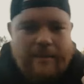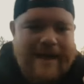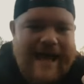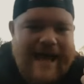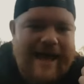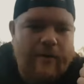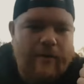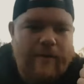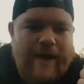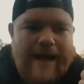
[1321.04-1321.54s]
to
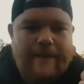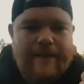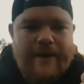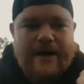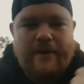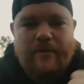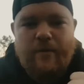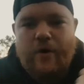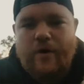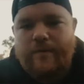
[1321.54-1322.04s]
battle rap
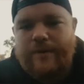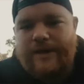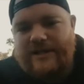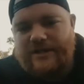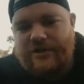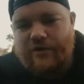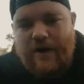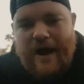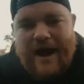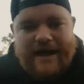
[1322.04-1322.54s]
anymore
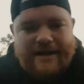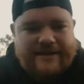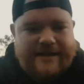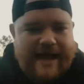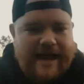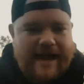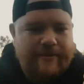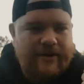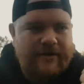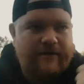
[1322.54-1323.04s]
because grind
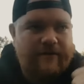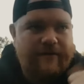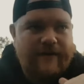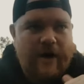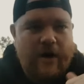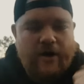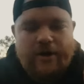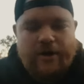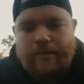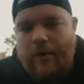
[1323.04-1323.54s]
time had
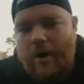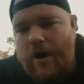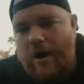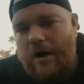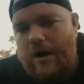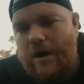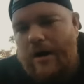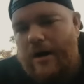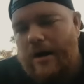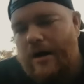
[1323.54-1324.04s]
fallen
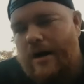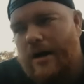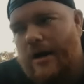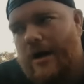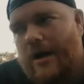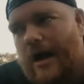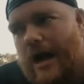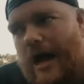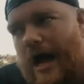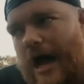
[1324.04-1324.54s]
apart.
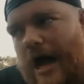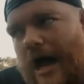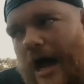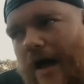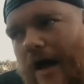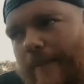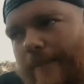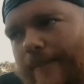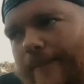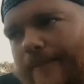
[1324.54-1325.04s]

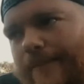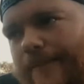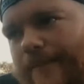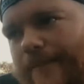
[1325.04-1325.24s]
Um,